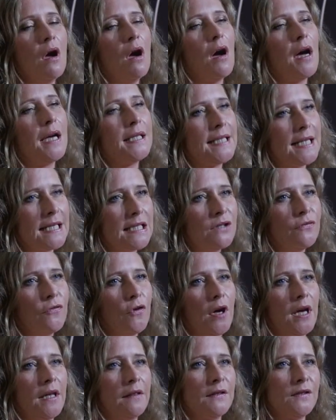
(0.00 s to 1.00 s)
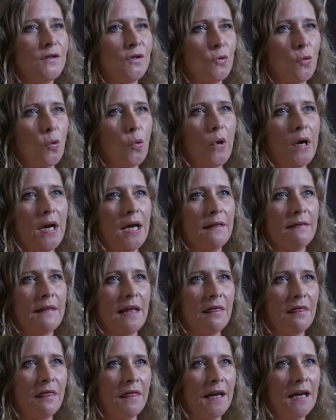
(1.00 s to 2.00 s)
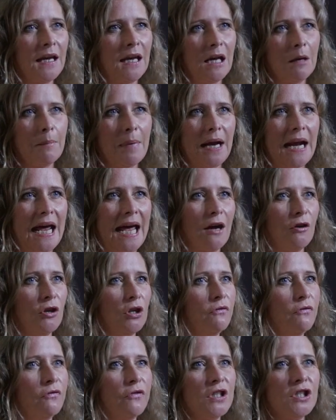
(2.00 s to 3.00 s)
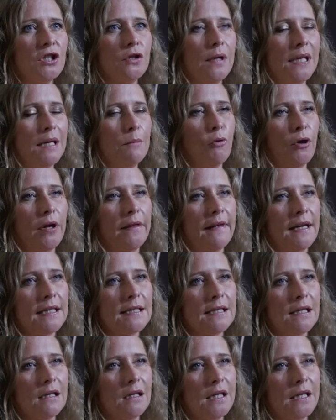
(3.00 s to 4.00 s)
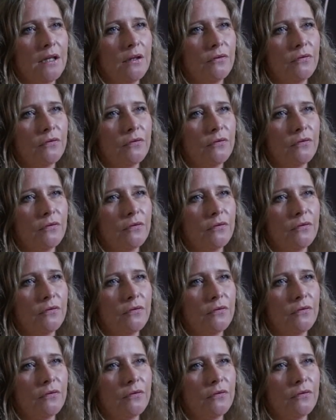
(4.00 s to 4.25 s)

identifying the story and then thinking about how you visually bring that to life.